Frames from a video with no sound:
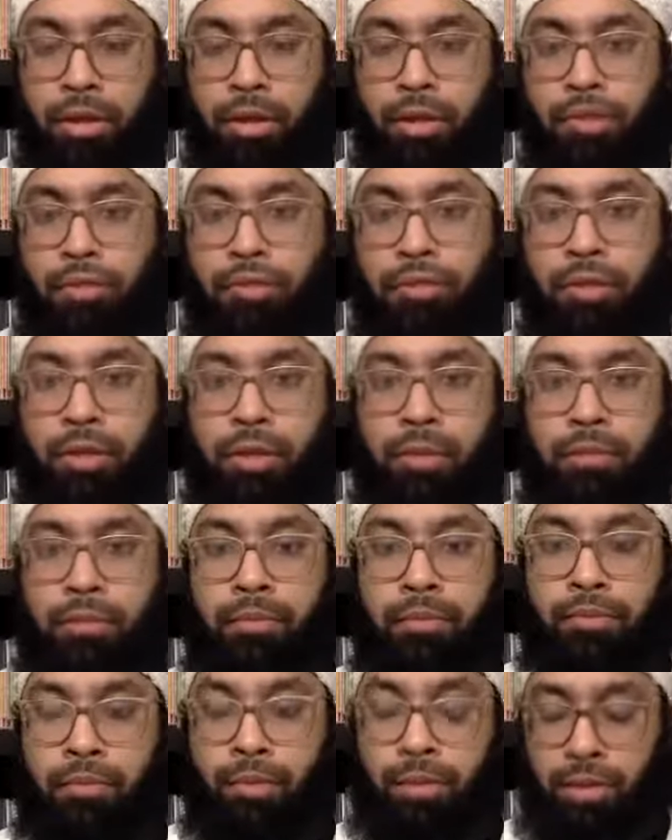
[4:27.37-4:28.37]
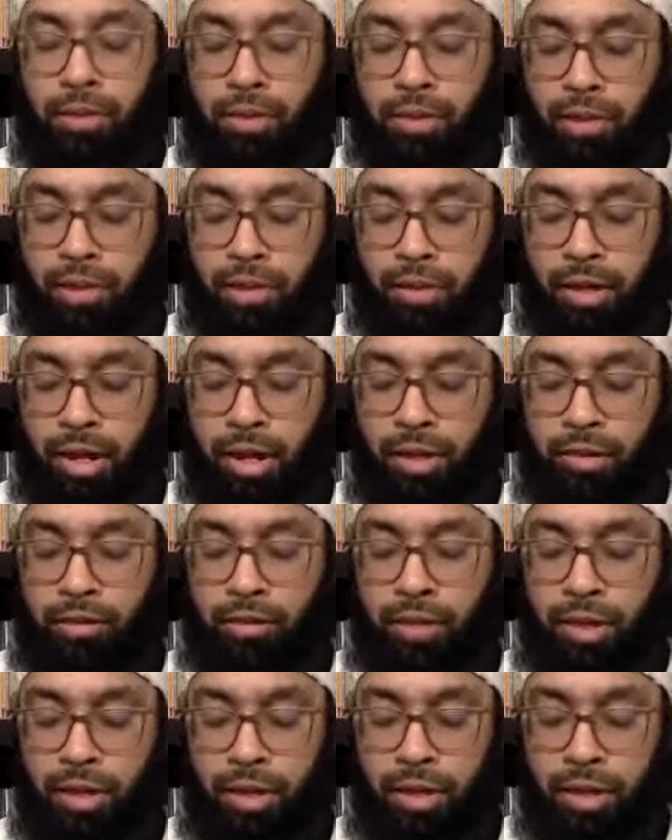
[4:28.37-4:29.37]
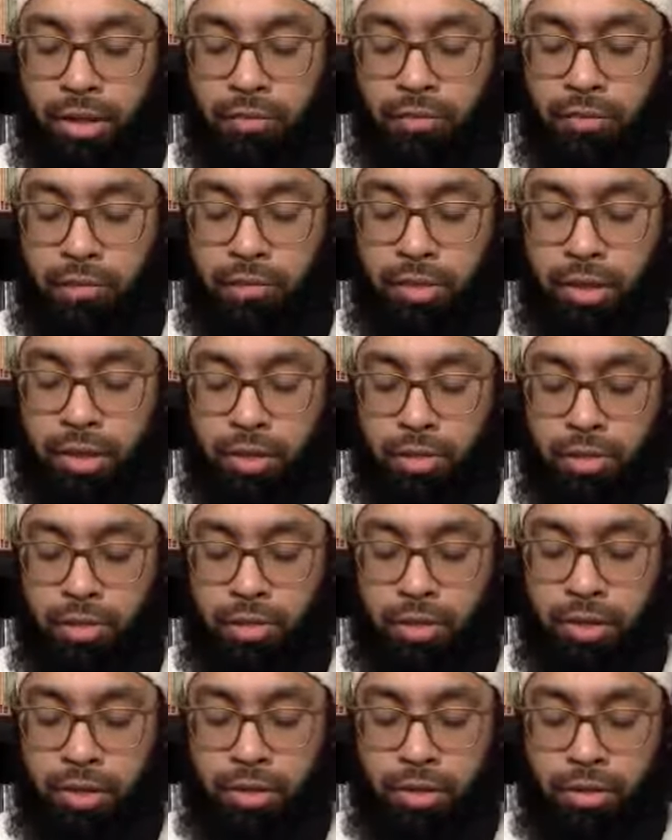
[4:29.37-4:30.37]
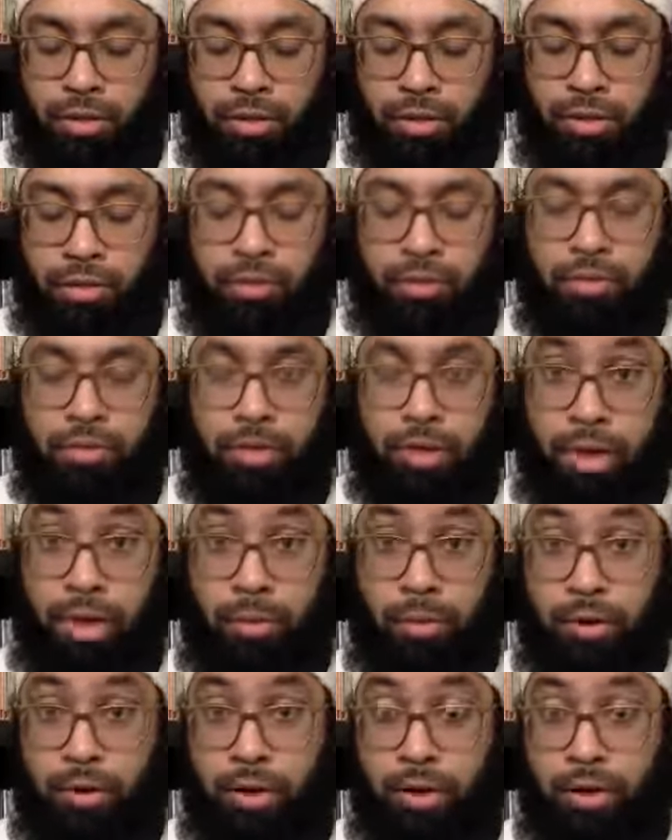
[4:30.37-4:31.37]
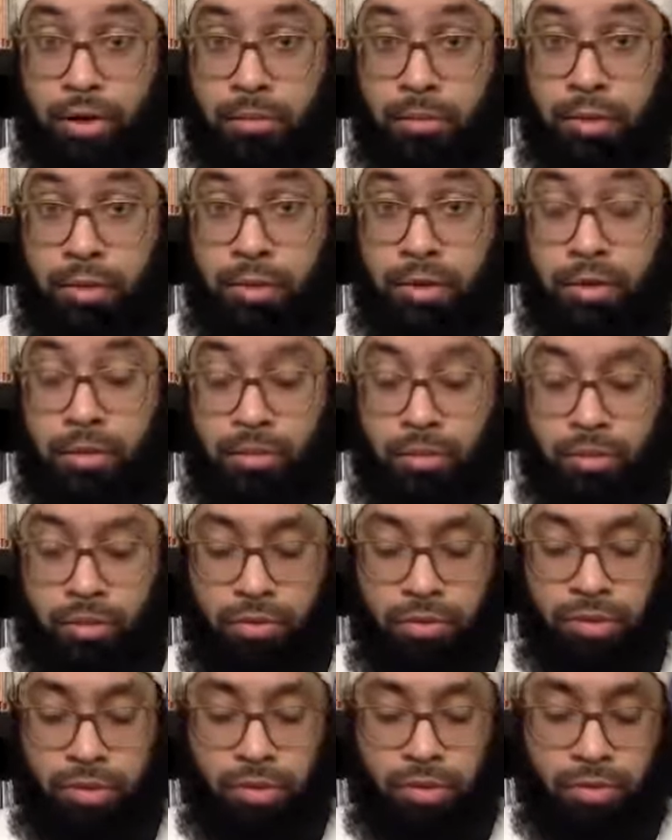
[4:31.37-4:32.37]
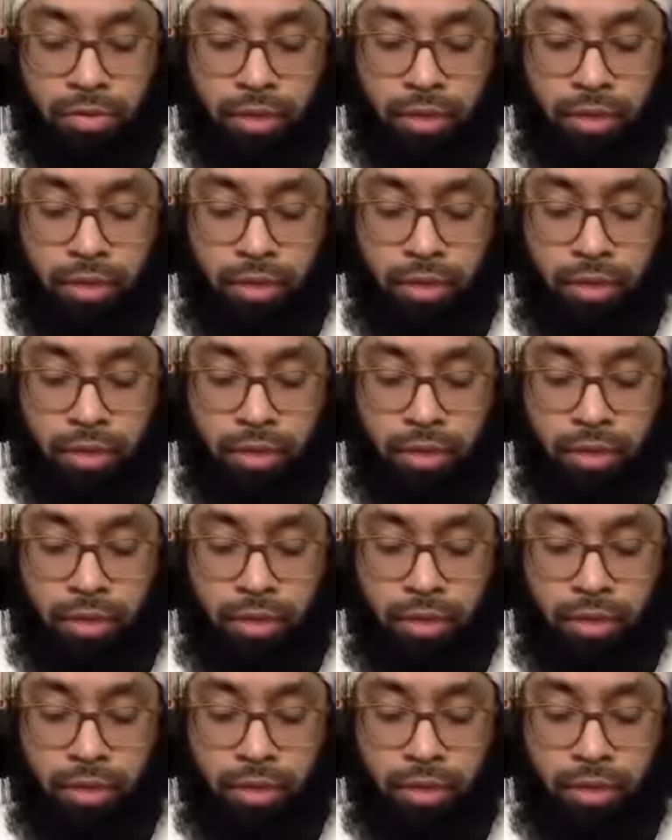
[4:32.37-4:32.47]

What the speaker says: from the Ahlul Kitab, from the Yahud, and also the hypocrites of Madina Munawwara